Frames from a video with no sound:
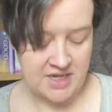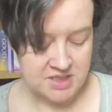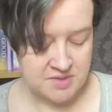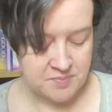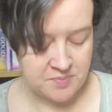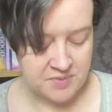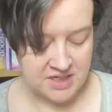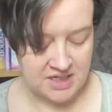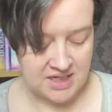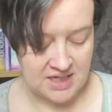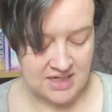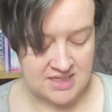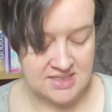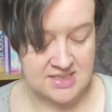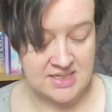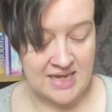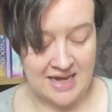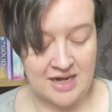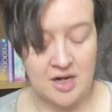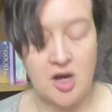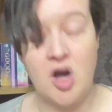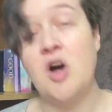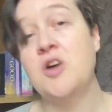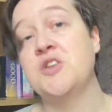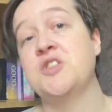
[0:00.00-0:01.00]
but it is
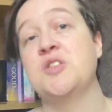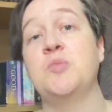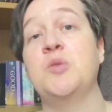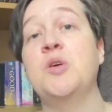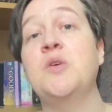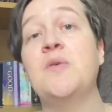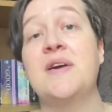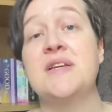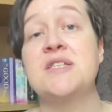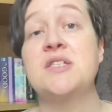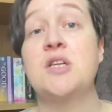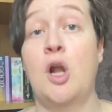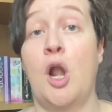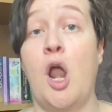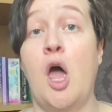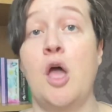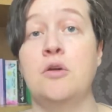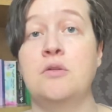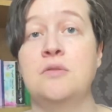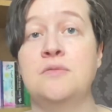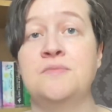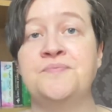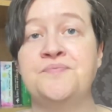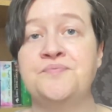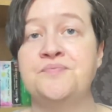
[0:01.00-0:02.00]
an RWS
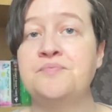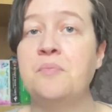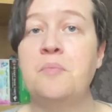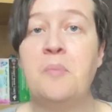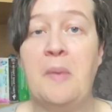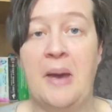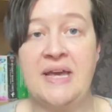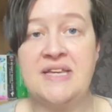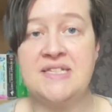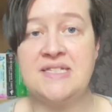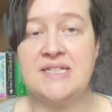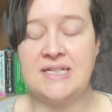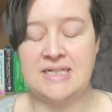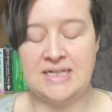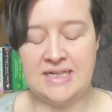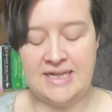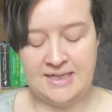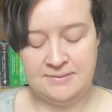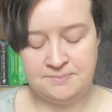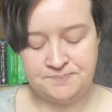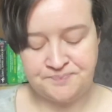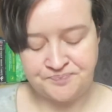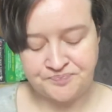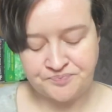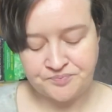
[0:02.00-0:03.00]
clone,
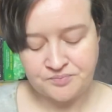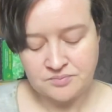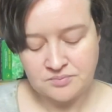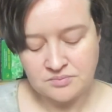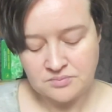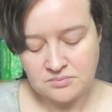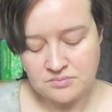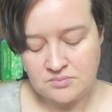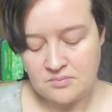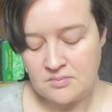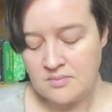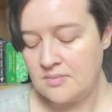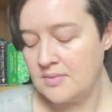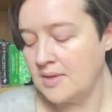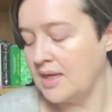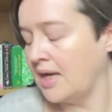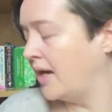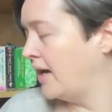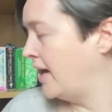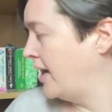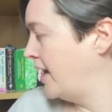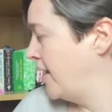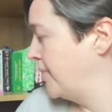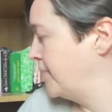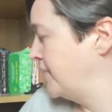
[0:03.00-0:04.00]
basically.
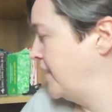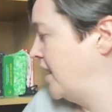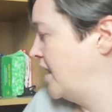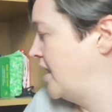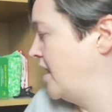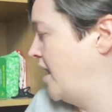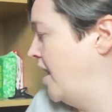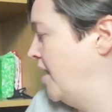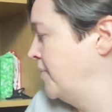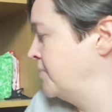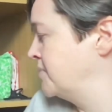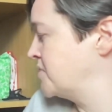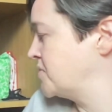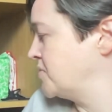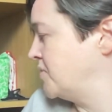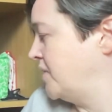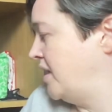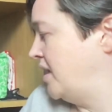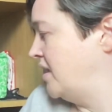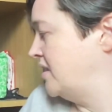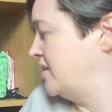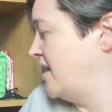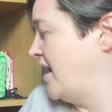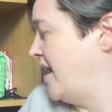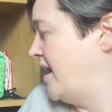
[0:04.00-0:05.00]
It comes
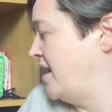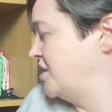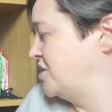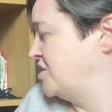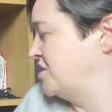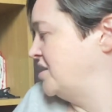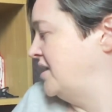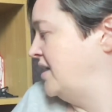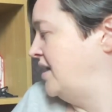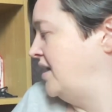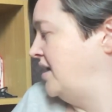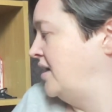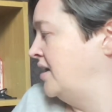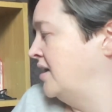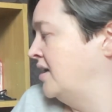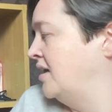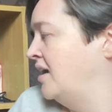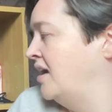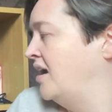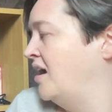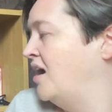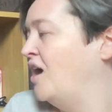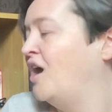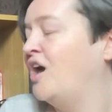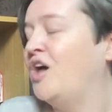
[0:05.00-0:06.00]
with, actually,
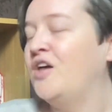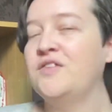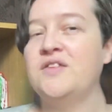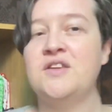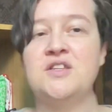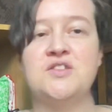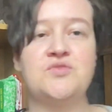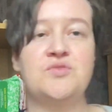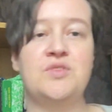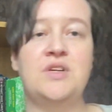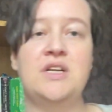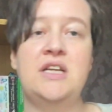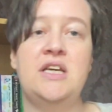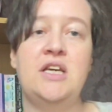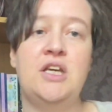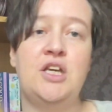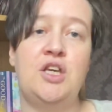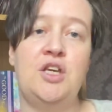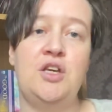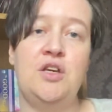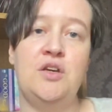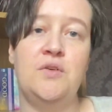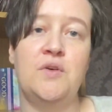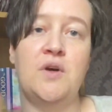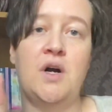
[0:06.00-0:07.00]
this really
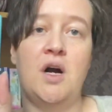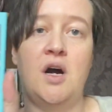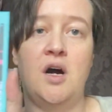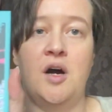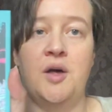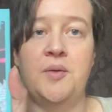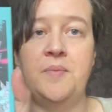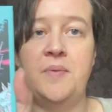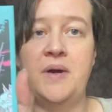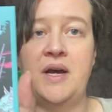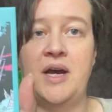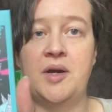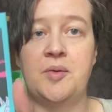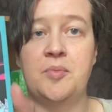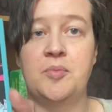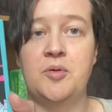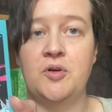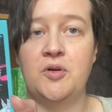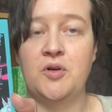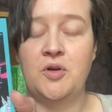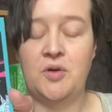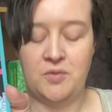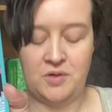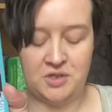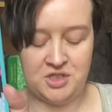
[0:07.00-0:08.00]
cute hardback
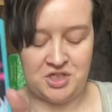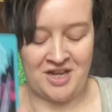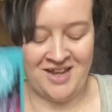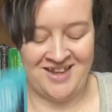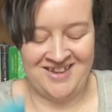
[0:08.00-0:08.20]
book, which